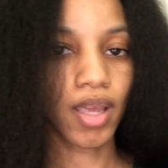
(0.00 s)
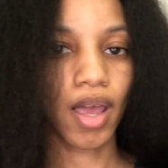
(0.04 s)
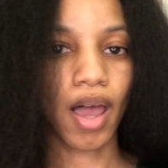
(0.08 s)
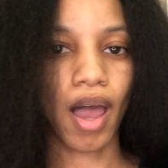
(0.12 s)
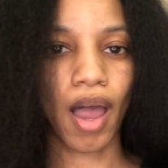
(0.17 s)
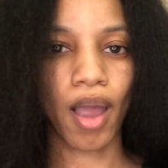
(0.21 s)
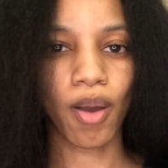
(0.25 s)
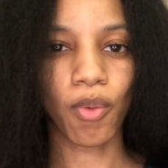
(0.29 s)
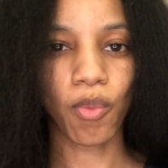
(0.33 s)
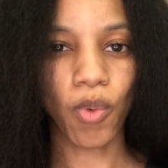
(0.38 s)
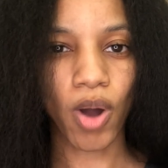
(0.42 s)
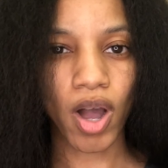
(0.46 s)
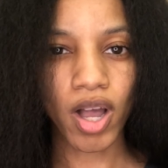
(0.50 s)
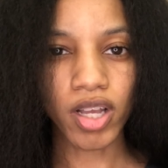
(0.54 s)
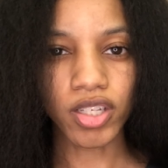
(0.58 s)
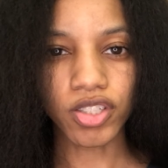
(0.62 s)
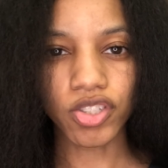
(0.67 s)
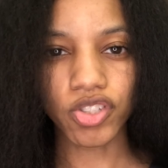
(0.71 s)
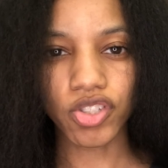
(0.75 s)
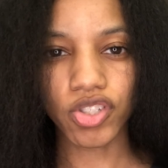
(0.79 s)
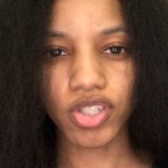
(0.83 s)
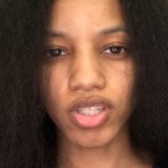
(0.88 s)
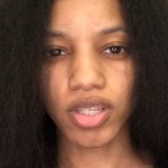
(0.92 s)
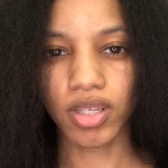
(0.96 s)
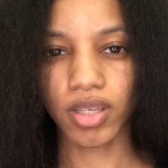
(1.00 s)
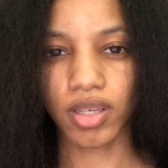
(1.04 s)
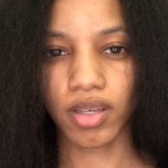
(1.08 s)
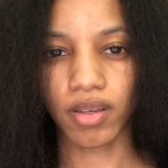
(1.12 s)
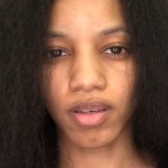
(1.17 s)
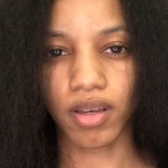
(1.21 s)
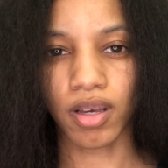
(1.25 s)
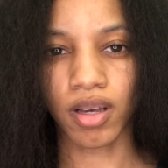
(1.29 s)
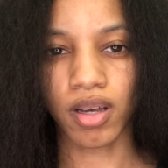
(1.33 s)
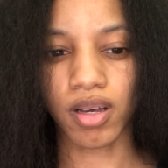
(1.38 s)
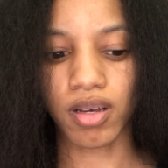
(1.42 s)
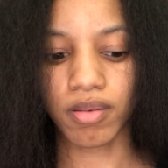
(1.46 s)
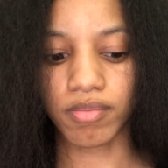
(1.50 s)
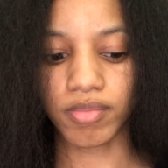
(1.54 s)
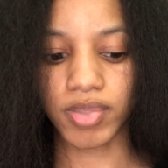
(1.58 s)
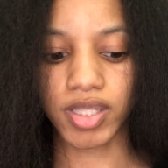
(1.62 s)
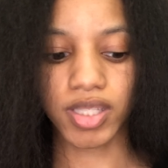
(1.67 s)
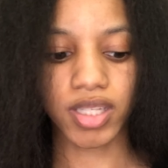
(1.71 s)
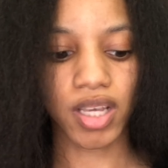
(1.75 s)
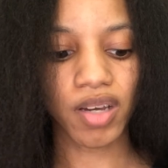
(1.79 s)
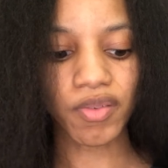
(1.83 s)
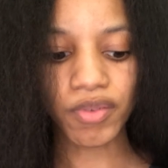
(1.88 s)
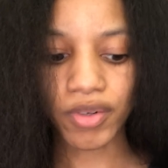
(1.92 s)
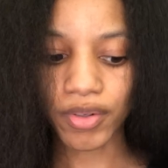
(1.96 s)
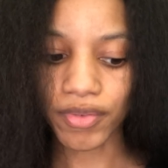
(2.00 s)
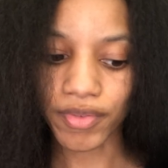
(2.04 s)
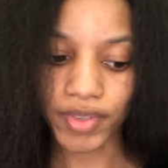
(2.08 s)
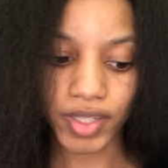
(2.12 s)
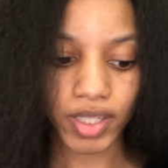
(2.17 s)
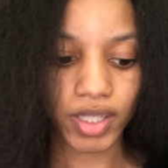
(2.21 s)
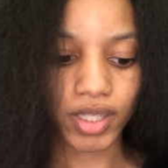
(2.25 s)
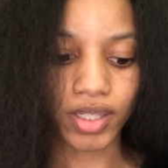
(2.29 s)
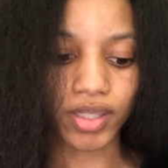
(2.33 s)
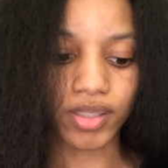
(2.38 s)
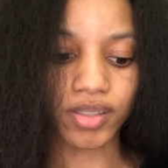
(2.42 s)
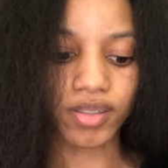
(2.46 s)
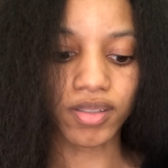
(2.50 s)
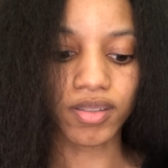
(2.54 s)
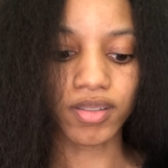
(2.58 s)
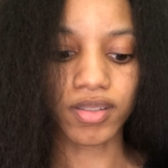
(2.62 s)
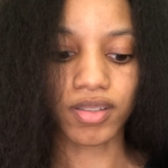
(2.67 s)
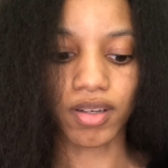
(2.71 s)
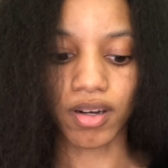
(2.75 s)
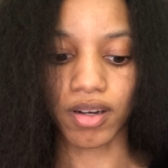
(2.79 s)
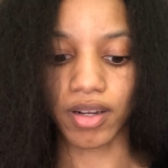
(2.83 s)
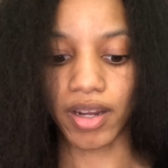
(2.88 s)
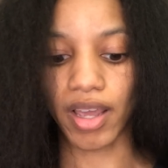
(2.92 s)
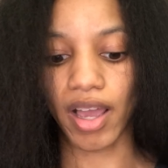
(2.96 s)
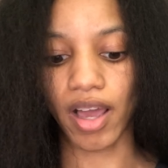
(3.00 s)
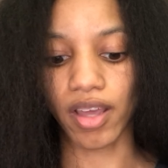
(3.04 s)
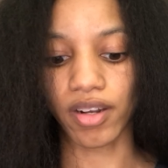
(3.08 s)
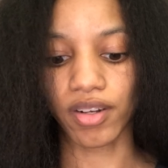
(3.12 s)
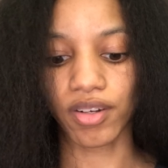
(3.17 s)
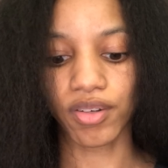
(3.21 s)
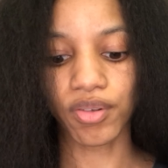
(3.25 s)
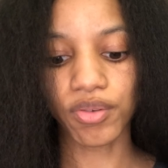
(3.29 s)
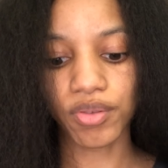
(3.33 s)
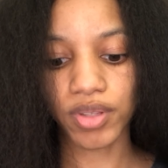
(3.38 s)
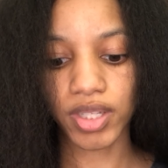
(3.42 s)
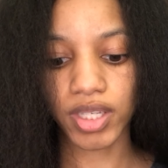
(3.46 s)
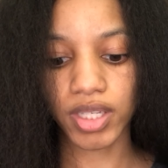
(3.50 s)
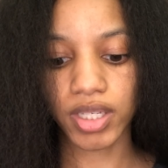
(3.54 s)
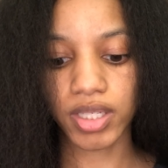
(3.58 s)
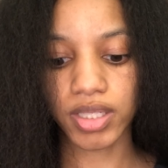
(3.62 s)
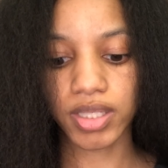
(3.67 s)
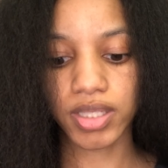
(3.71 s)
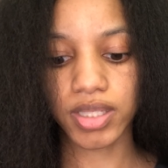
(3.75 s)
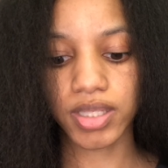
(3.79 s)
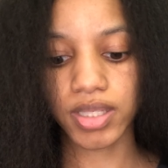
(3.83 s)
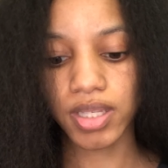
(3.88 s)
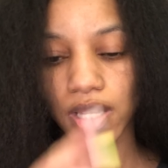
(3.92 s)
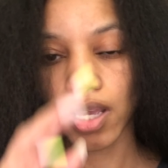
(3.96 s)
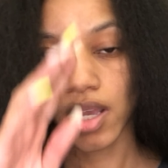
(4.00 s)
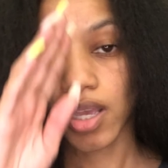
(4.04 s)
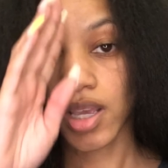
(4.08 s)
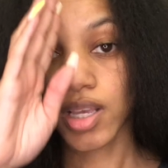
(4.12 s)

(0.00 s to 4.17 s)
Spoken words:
I watched several videos on how to do this,